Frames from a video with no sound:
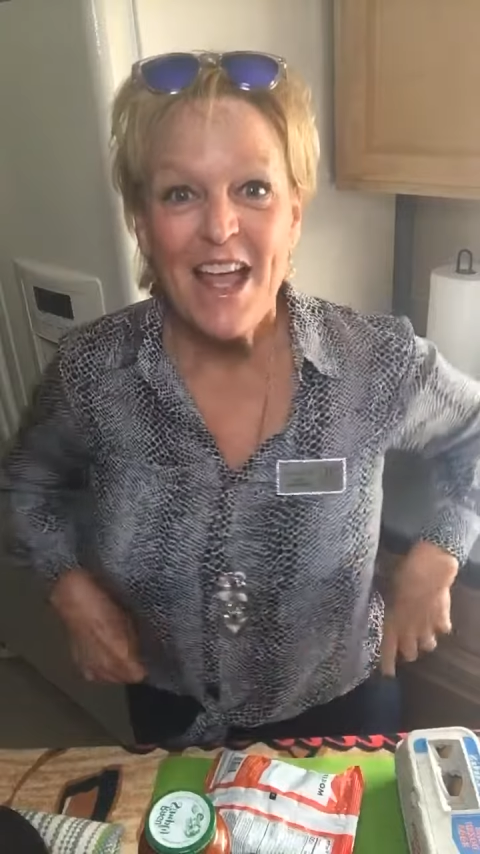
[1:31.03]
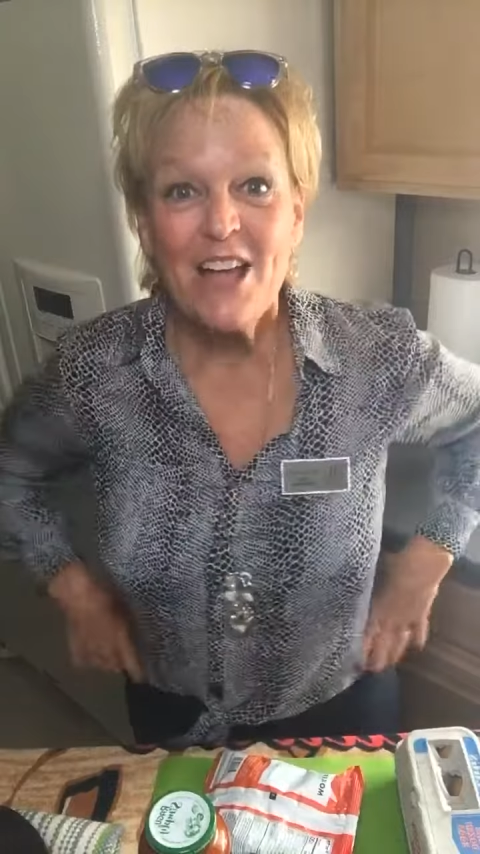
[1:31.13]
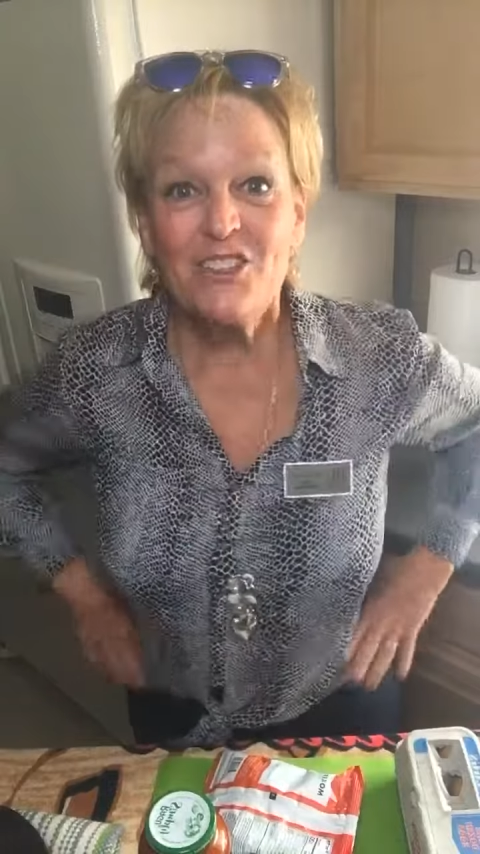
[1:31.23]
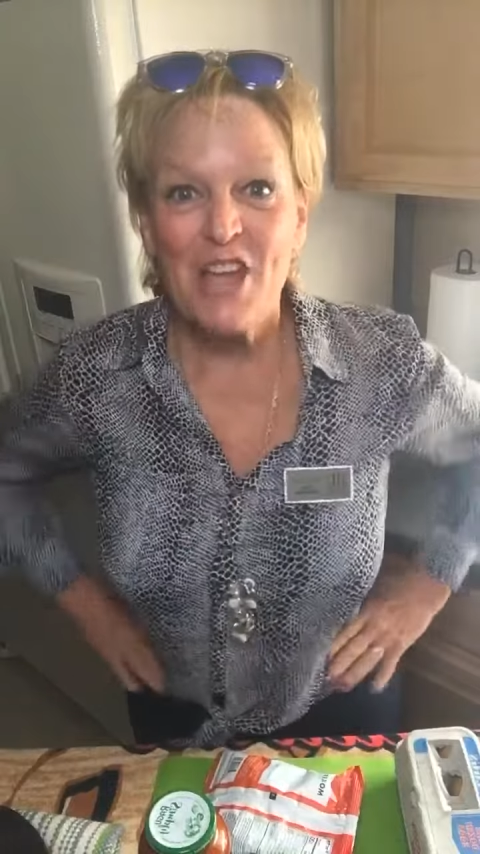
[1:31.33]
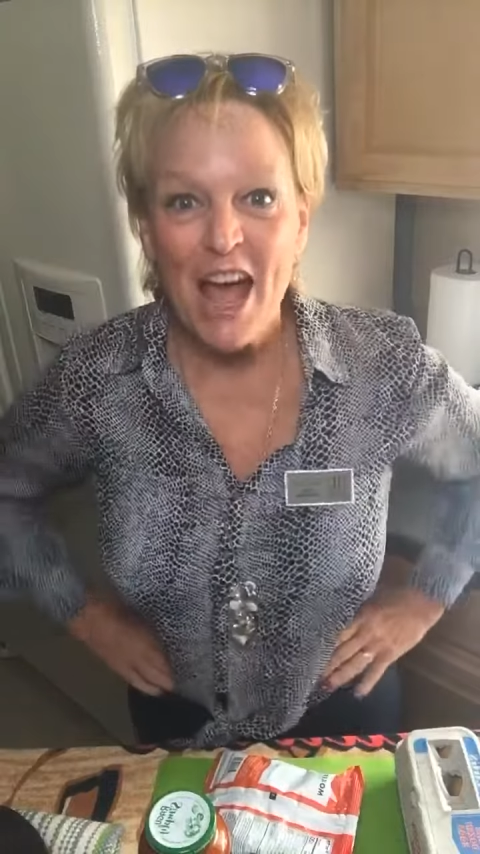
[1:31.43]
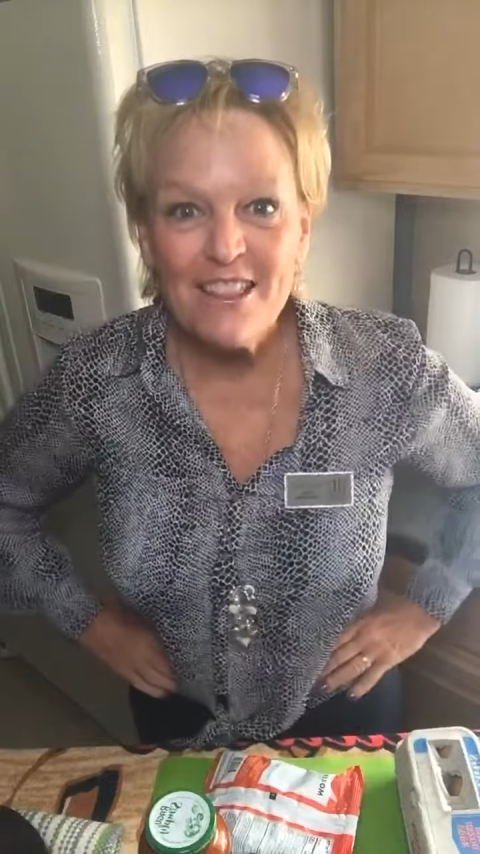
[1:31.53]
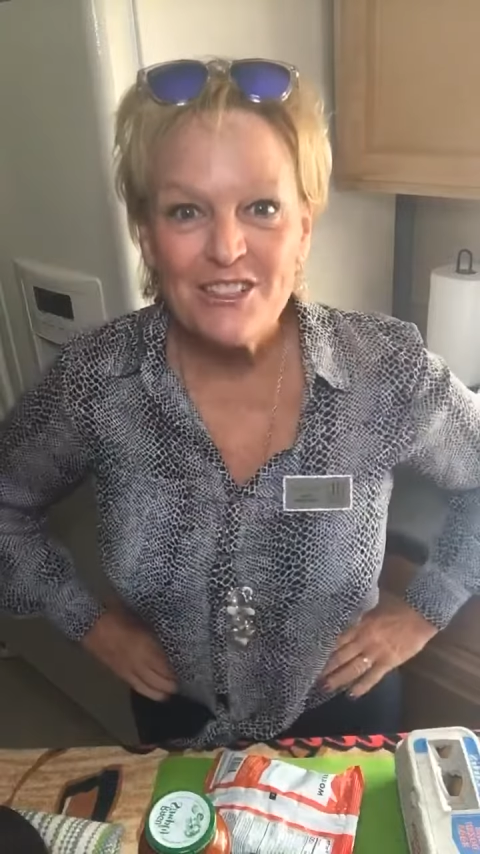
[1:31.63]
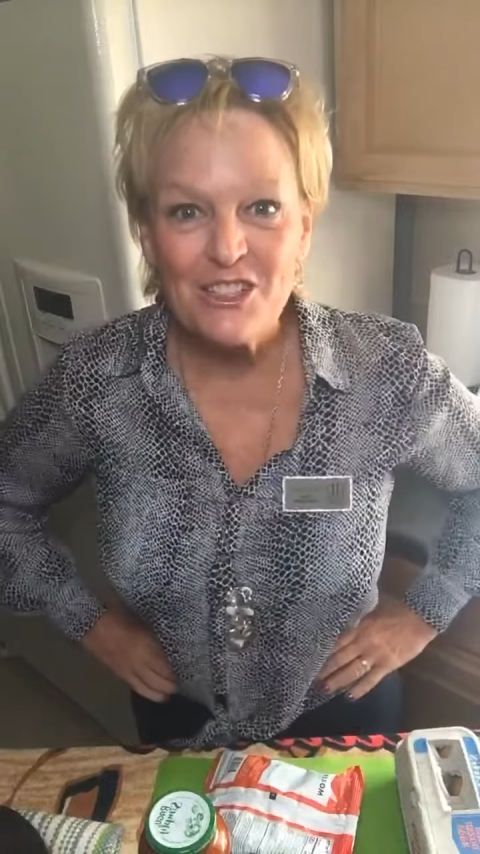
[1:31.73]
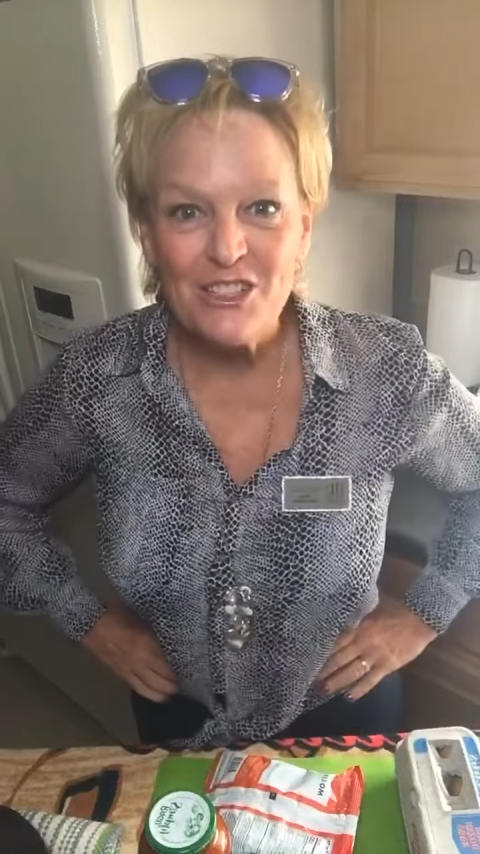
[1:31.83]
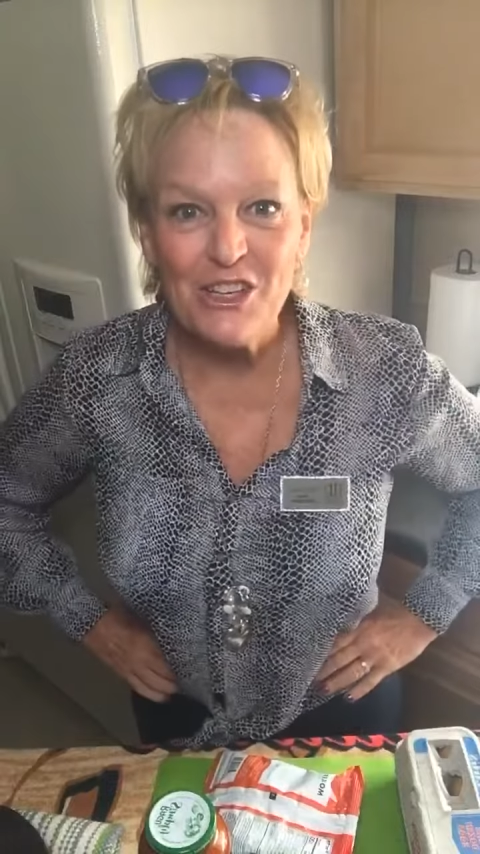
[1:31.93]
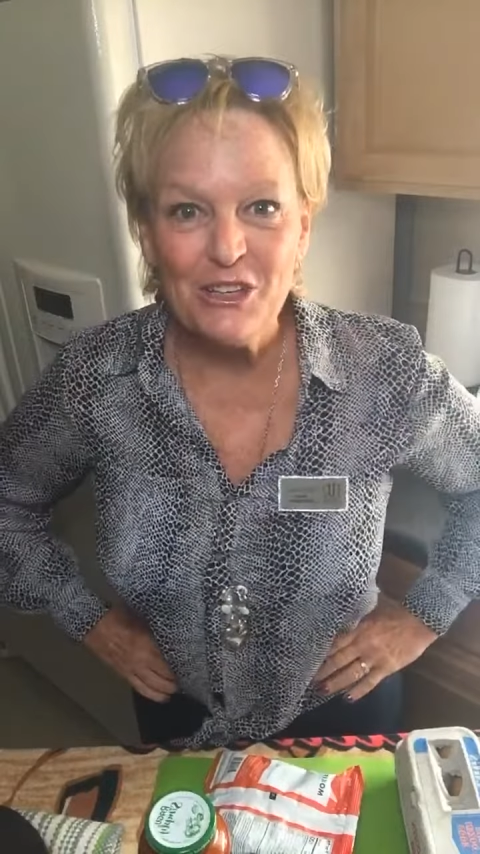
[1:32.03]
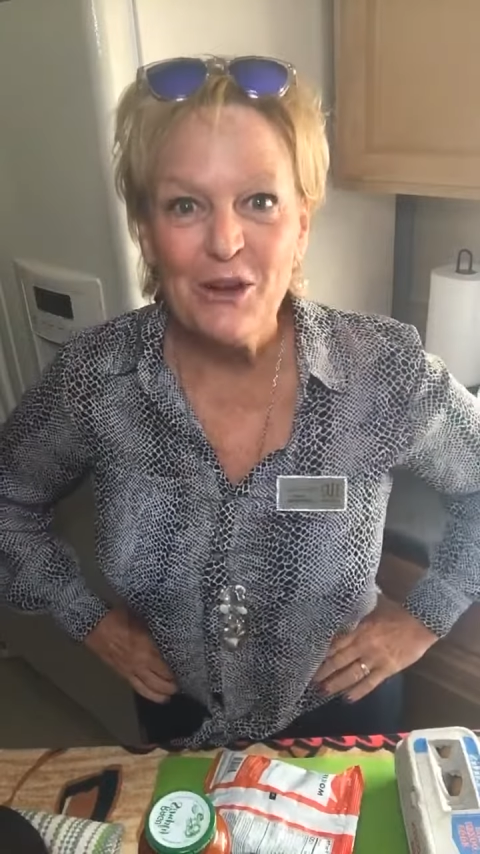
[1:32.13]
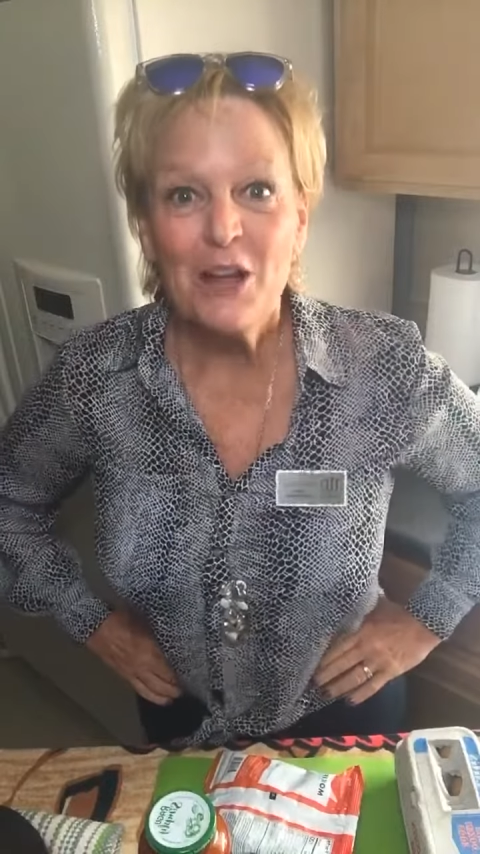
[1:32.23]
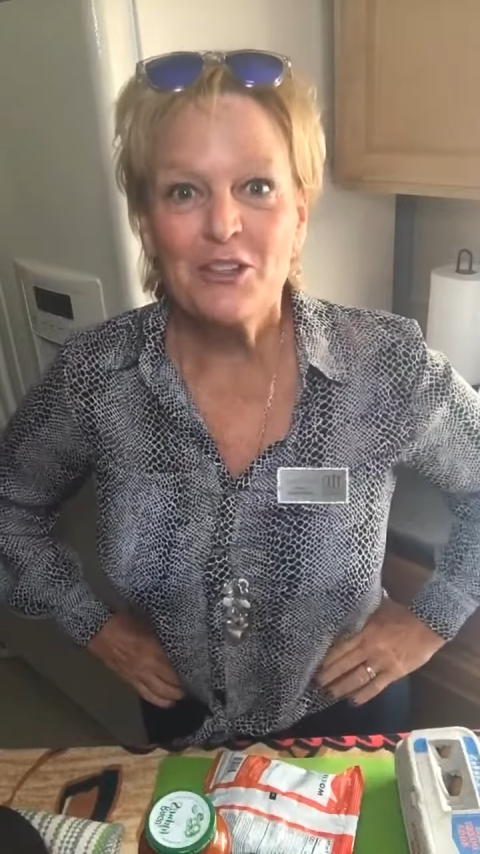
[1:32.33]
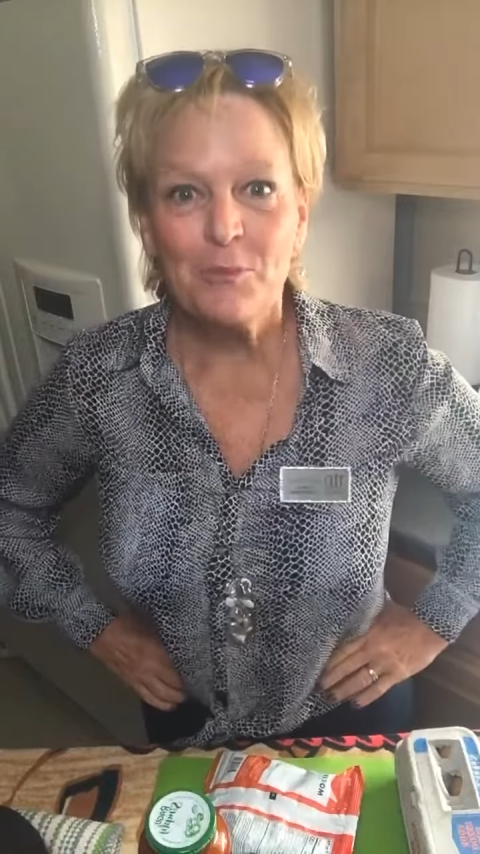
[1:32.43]
challenging you
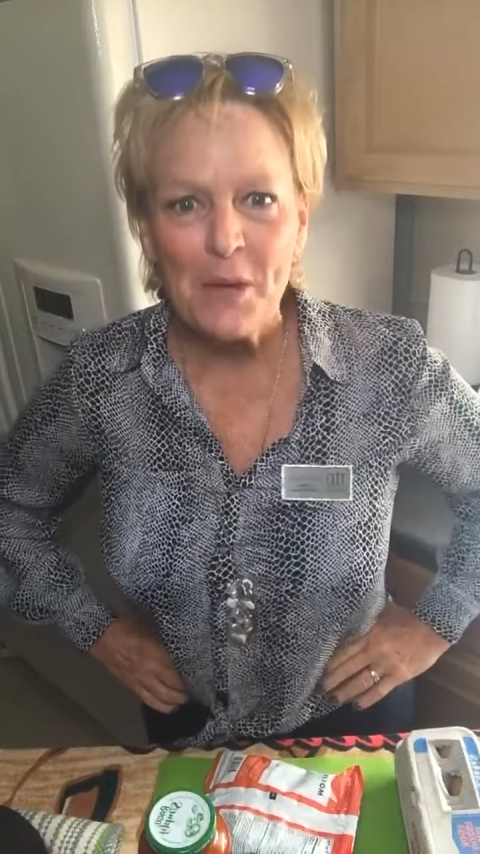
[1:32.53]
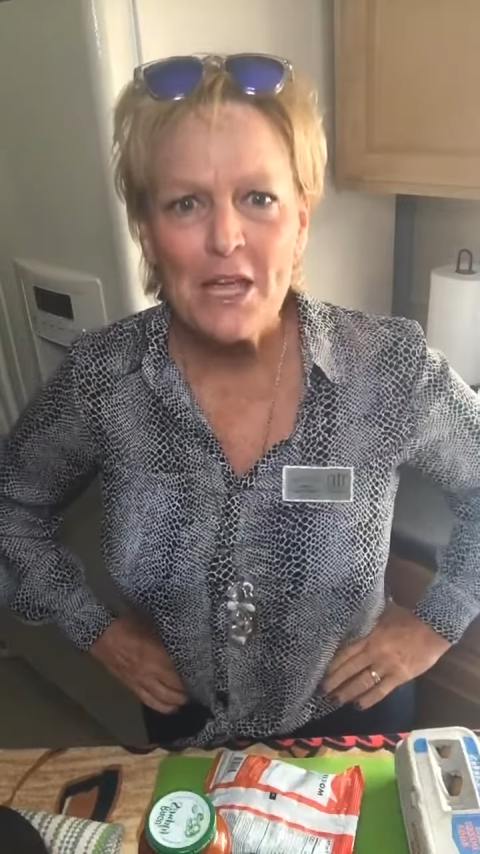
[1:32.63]
to be